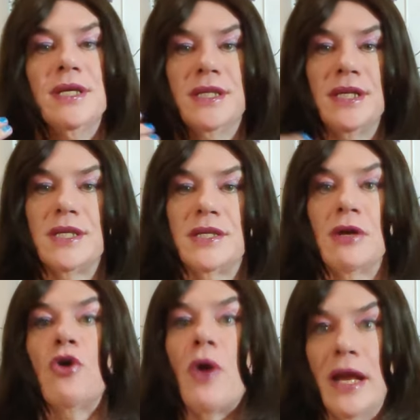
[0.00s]
because this is
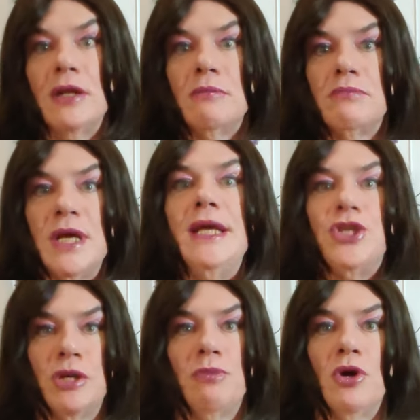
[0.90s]
a great
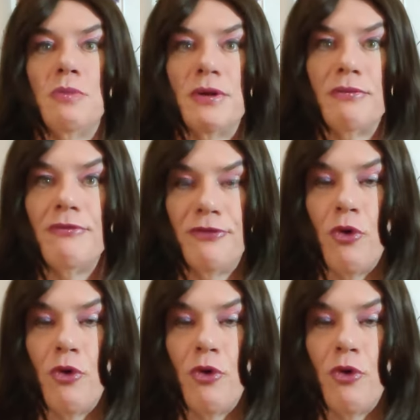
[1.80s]
teaching moment